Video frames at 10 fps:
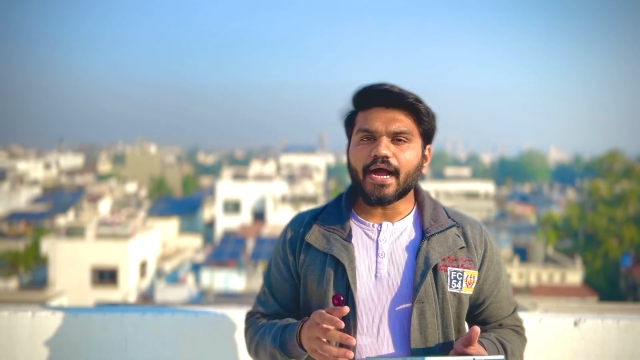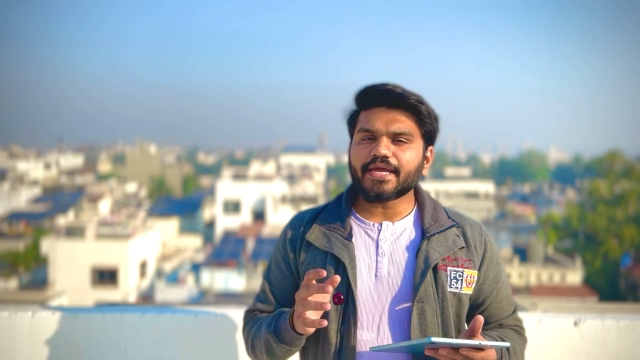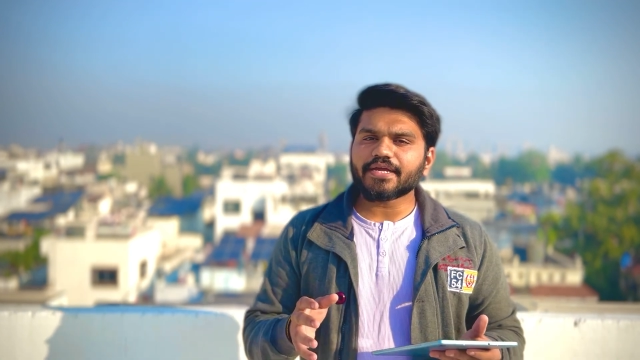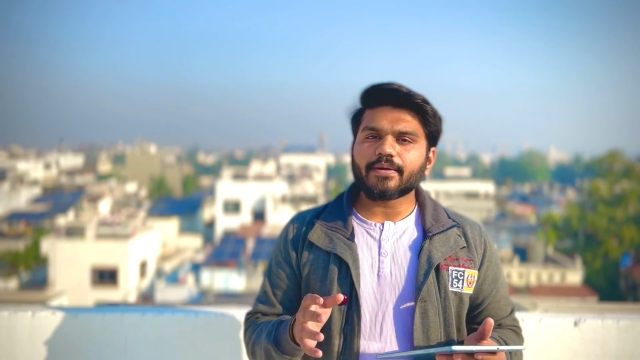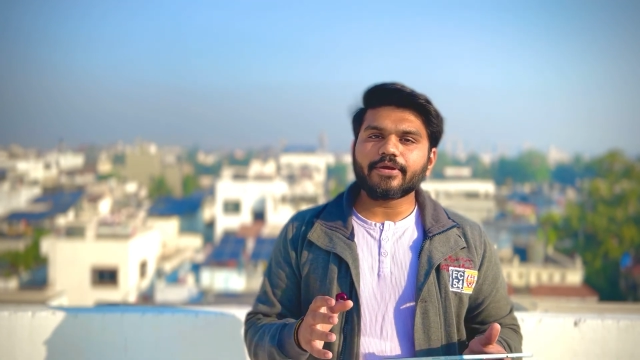I
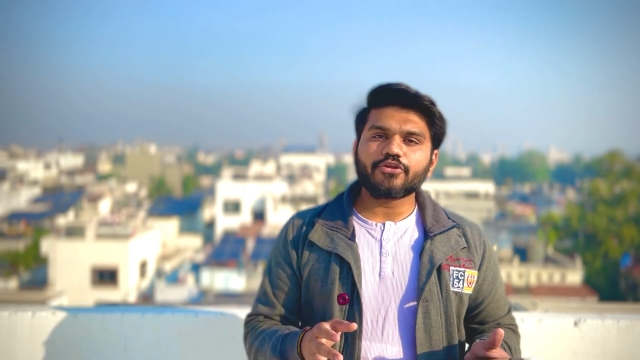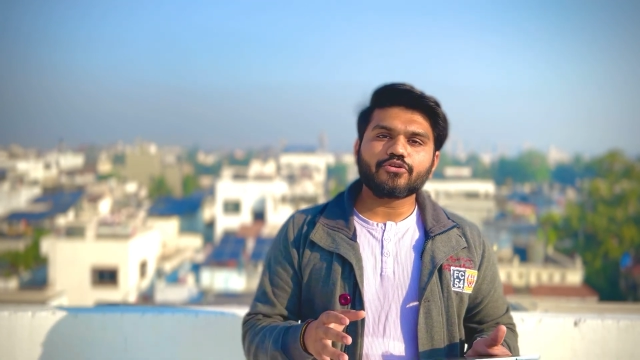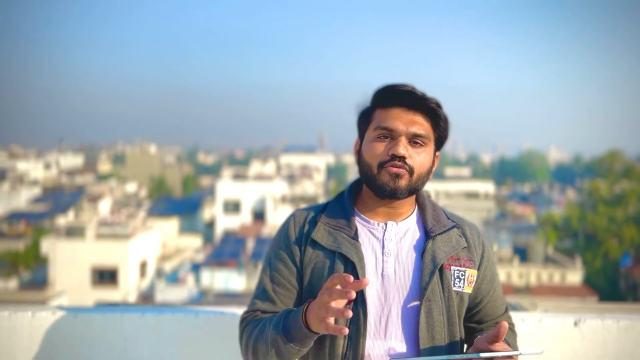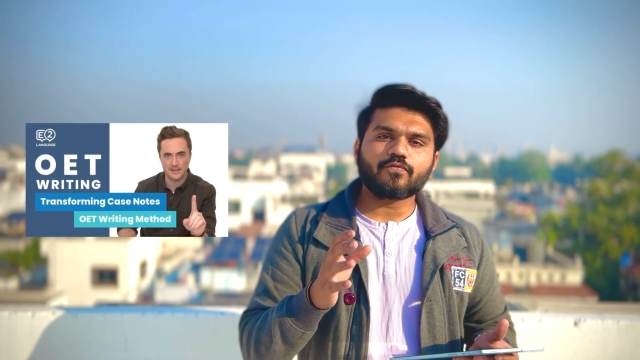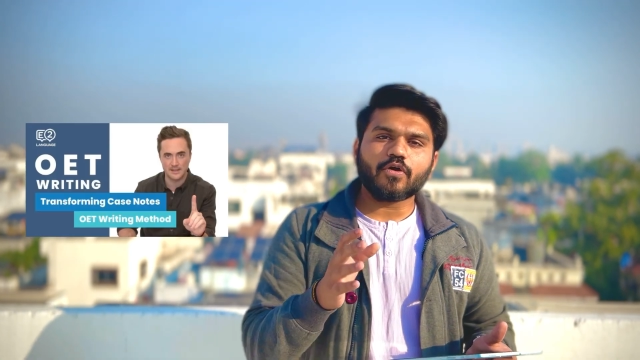recommend you
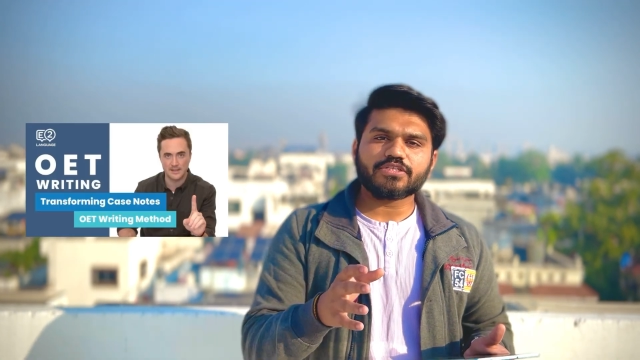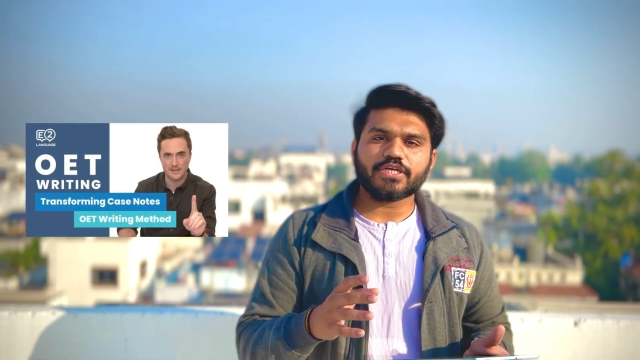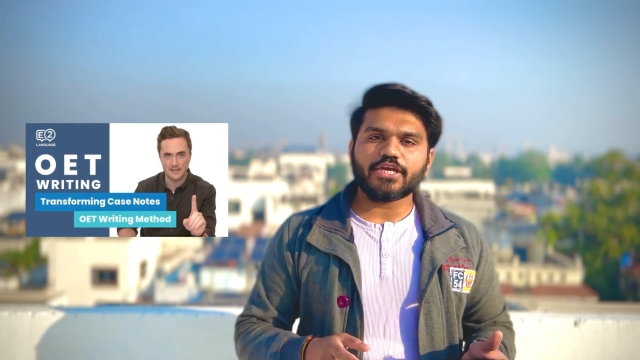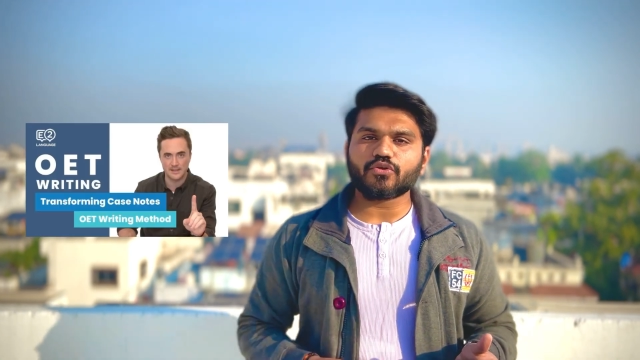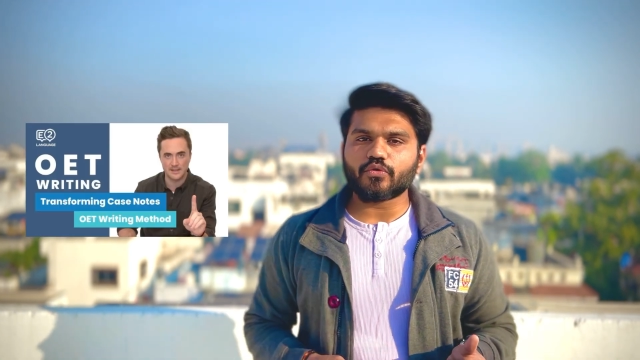to watch
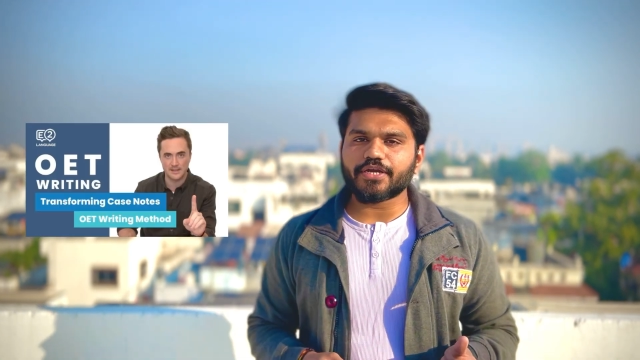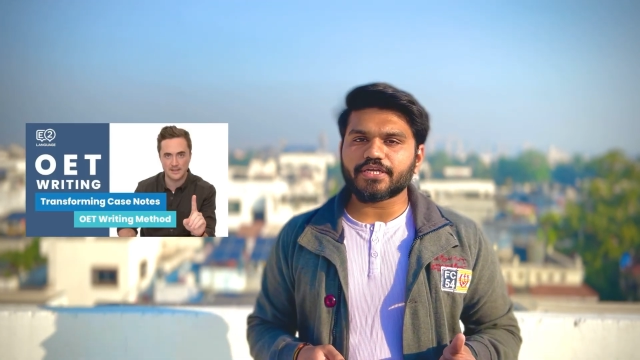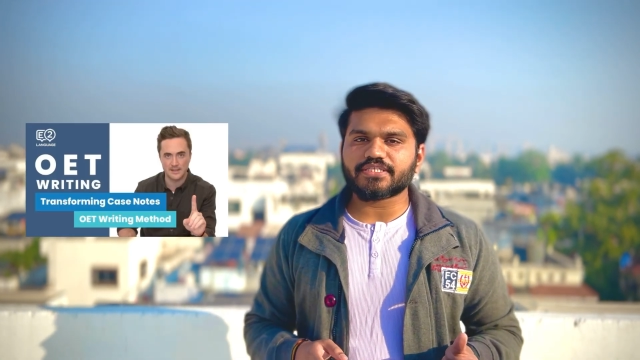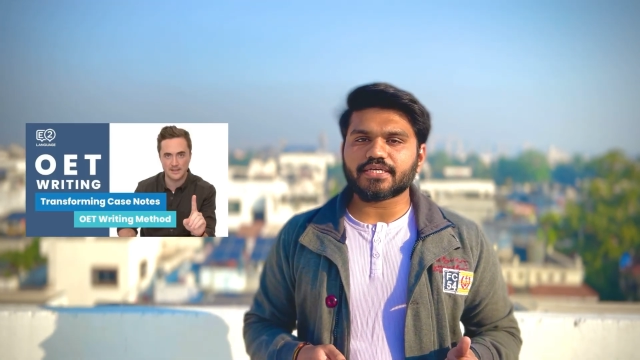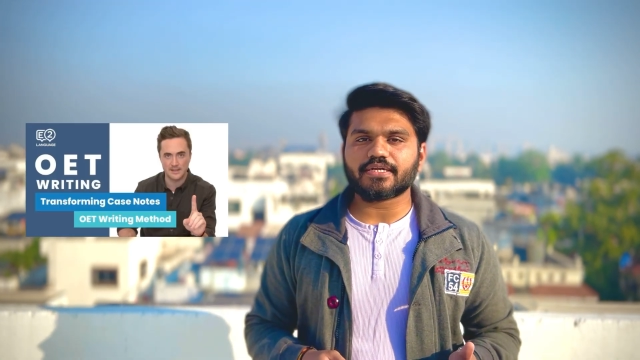
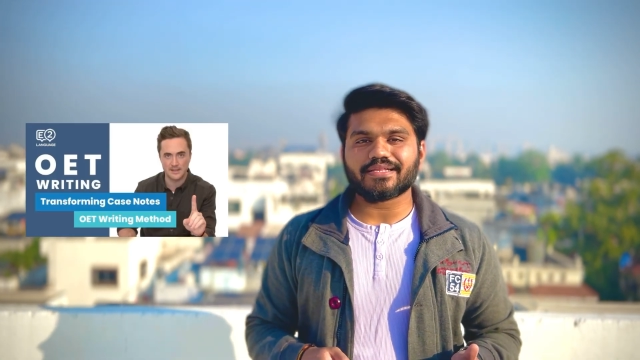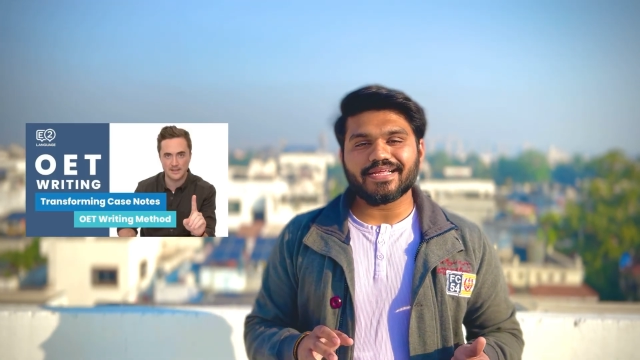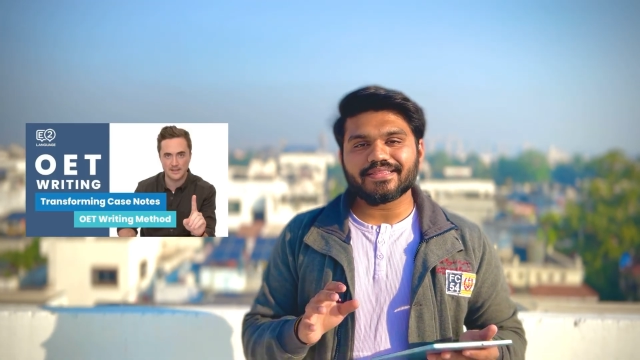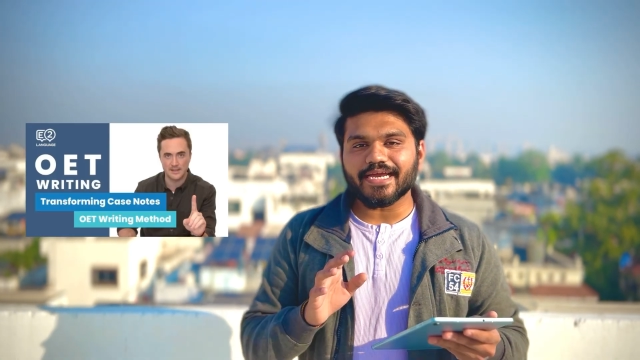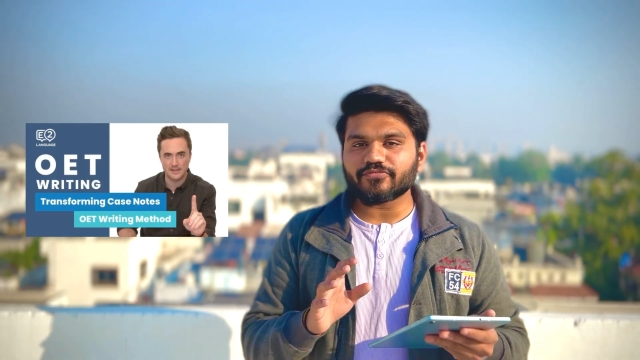E2OET channel
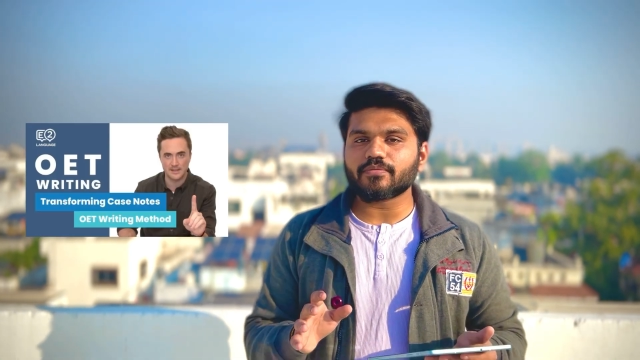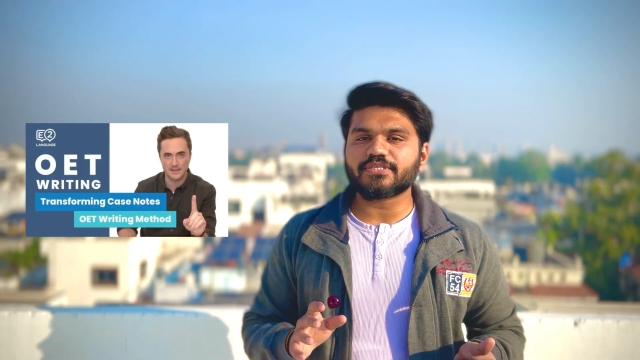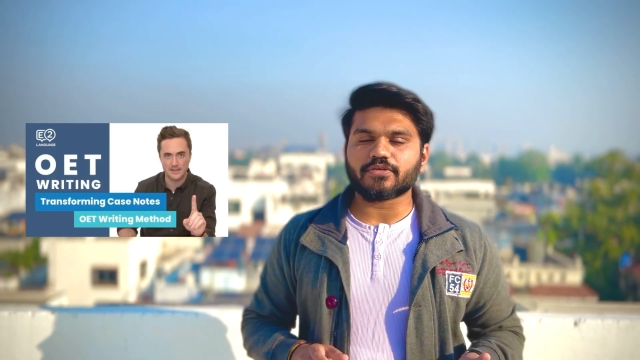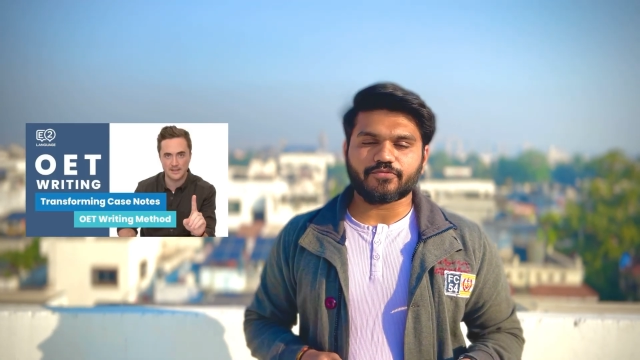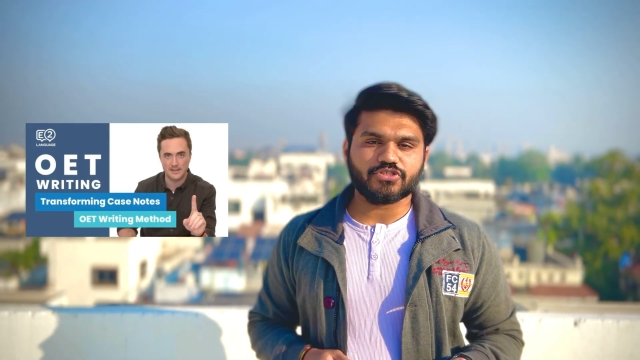and that will be
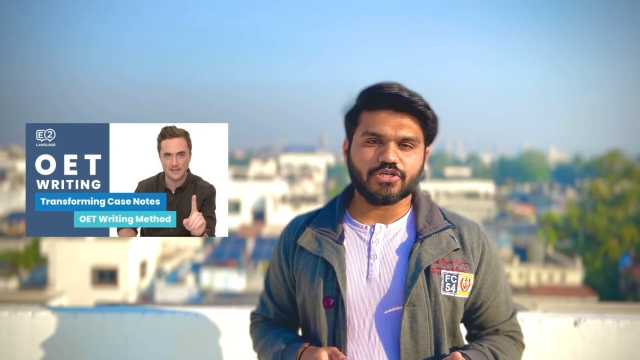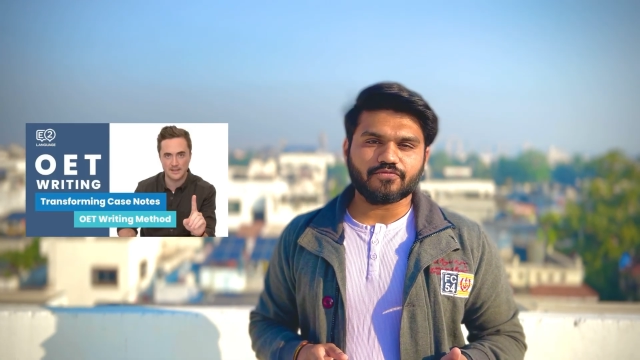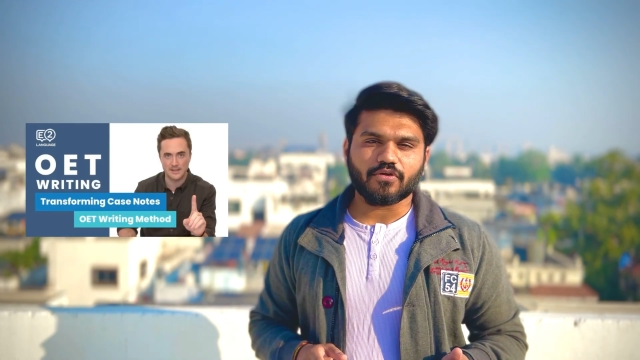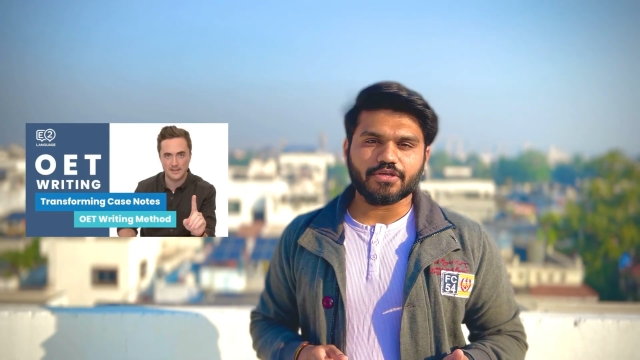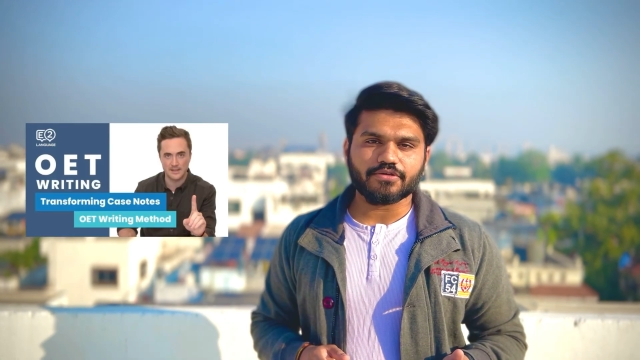sufficient
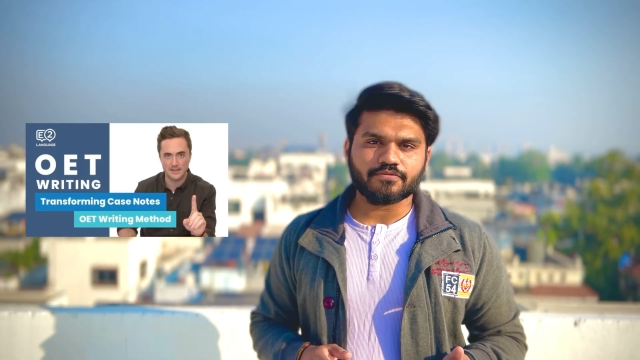for you.